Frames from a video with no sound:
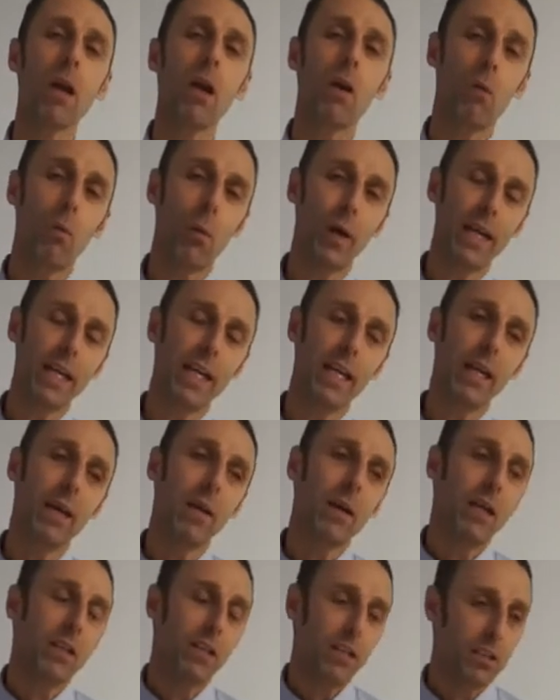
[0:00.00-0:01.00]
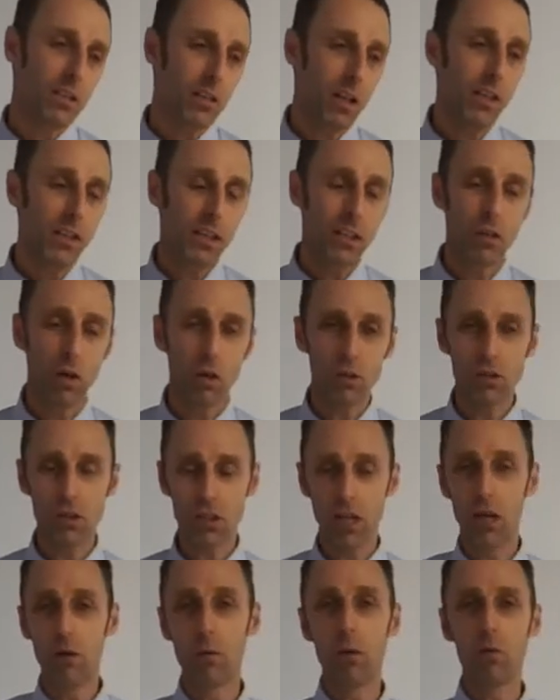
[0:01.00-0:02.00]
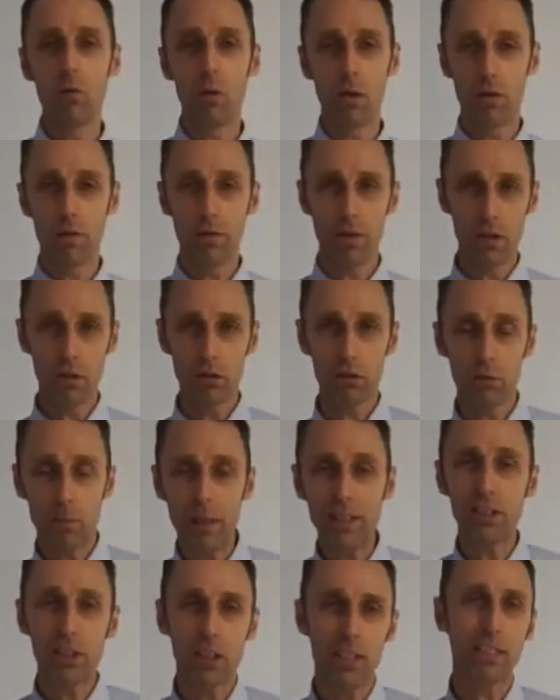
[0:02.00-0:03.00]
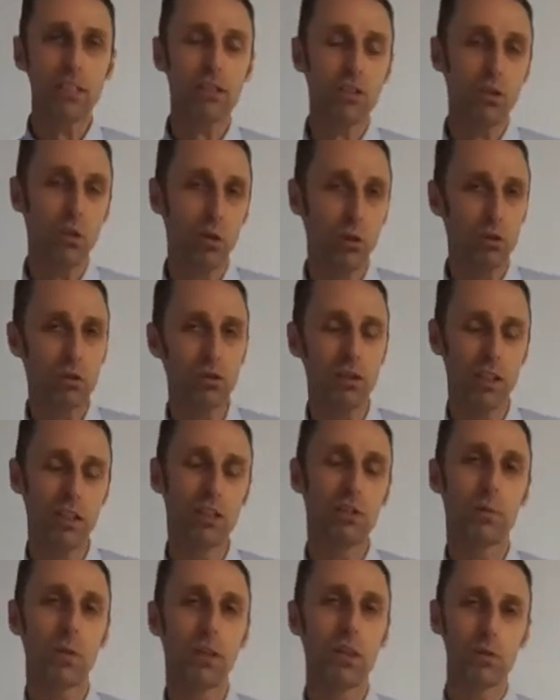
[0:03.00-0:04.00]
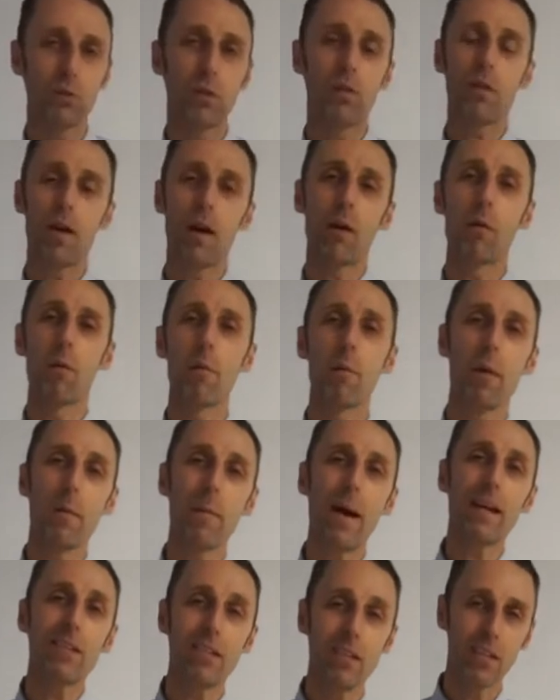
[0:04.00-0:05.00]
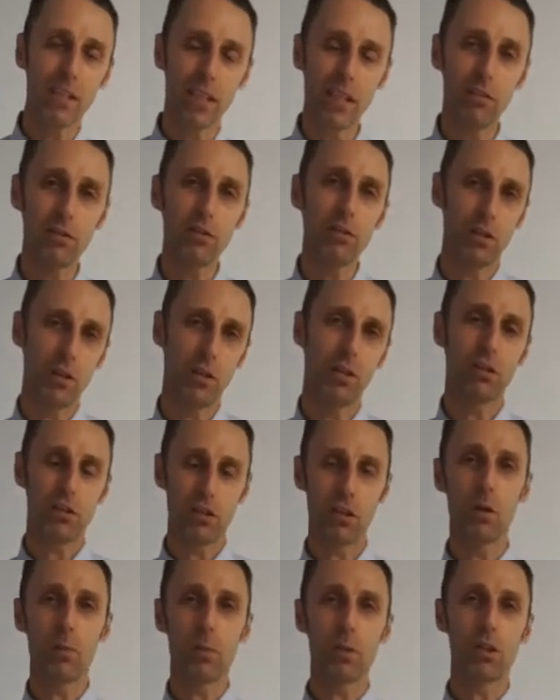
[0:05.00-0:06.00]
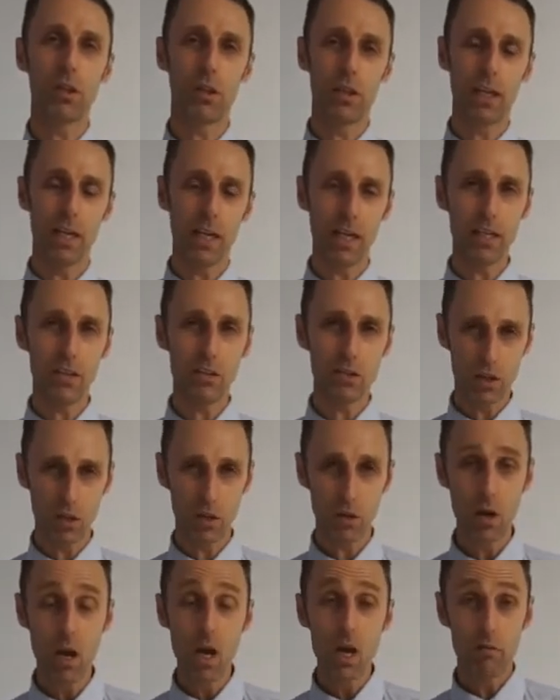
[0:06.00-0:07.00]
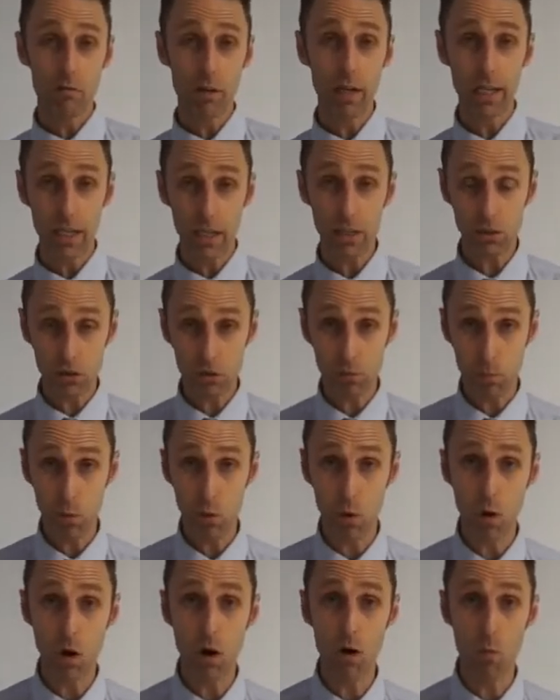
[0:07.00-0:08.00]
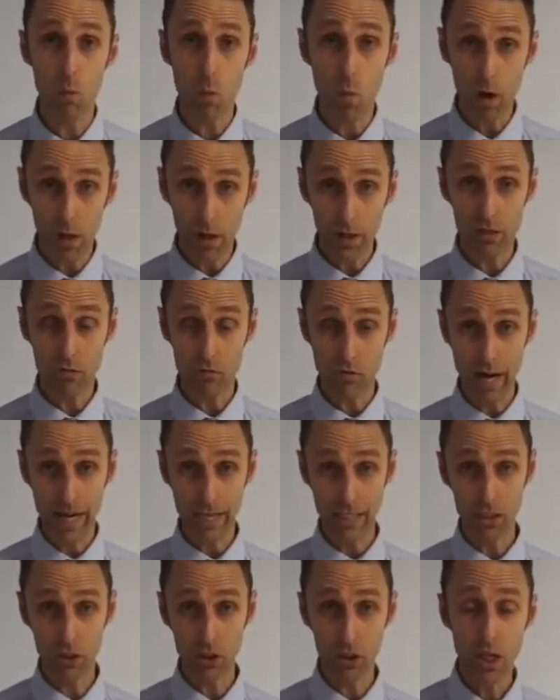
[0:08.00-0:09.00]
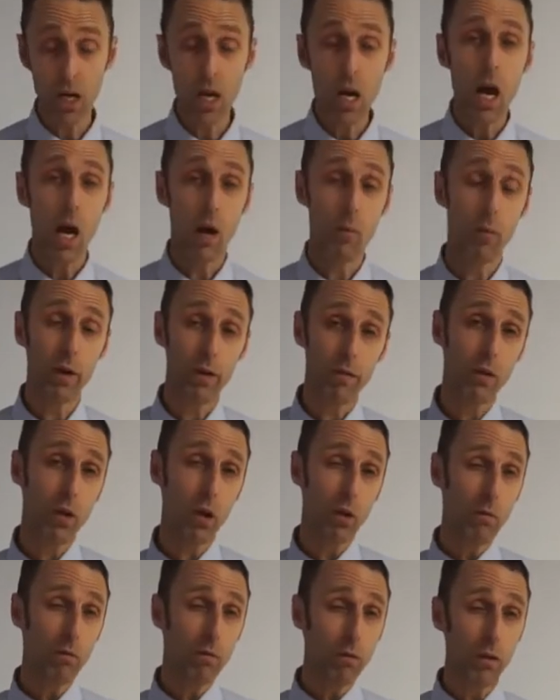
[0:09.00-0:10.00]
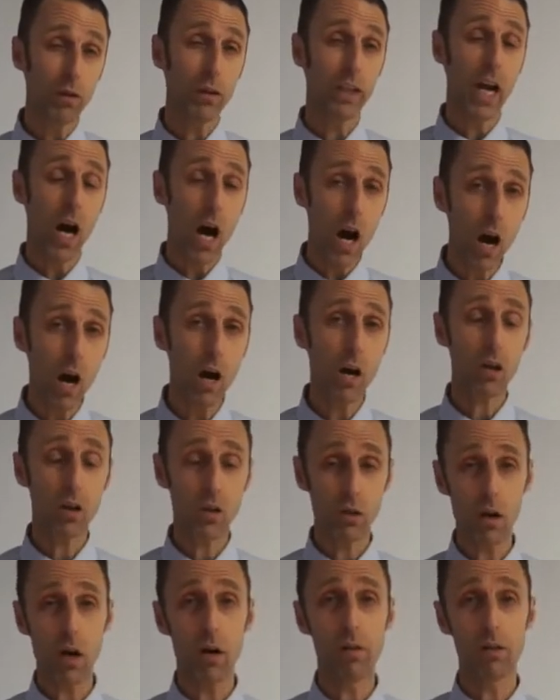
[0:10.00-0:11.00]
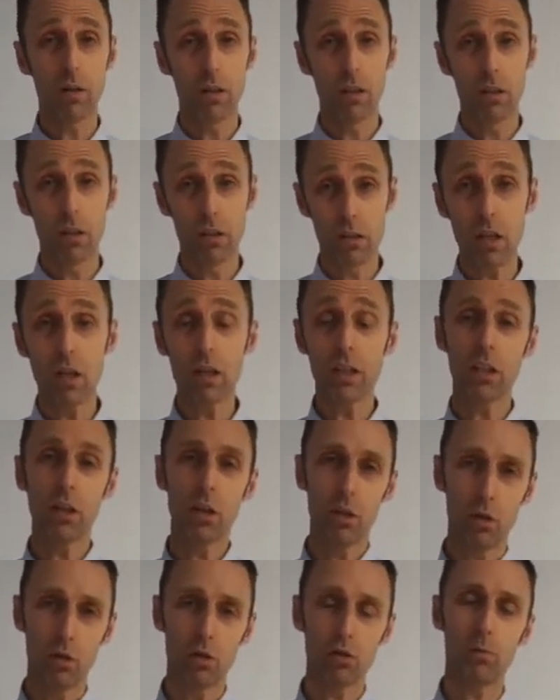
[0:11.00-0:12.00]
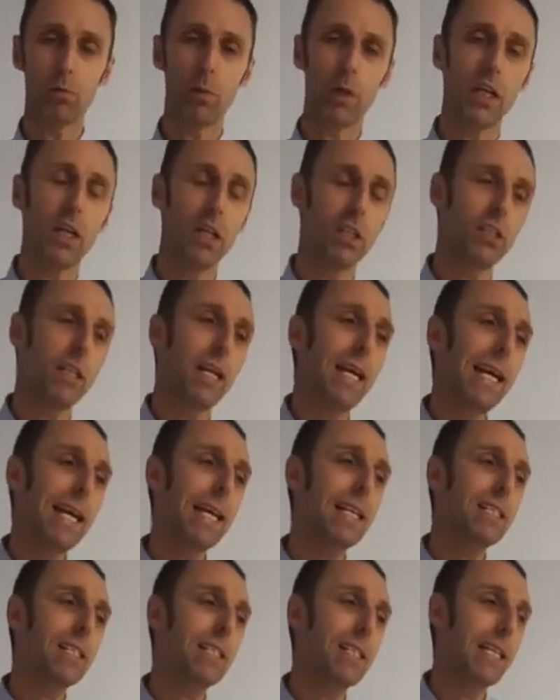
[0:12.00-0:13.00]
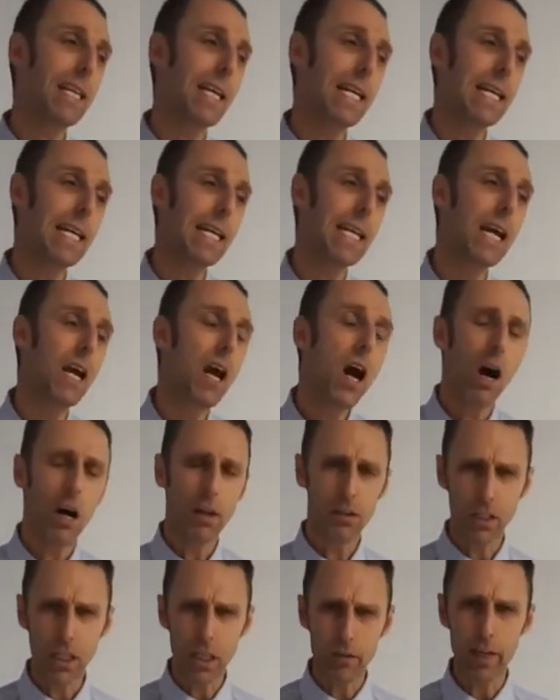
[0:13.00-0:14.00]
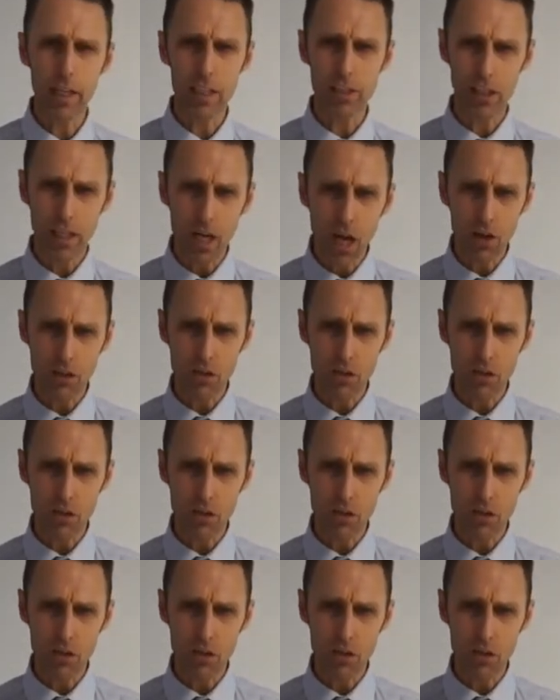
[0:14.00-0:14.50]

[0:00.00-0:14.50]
we decided not to go with one of those specialist courses because we felt it would be better to give students an opportunity to really explore a wide range, and we've gone for the Art, Craft and Design course because it's I think of it as the art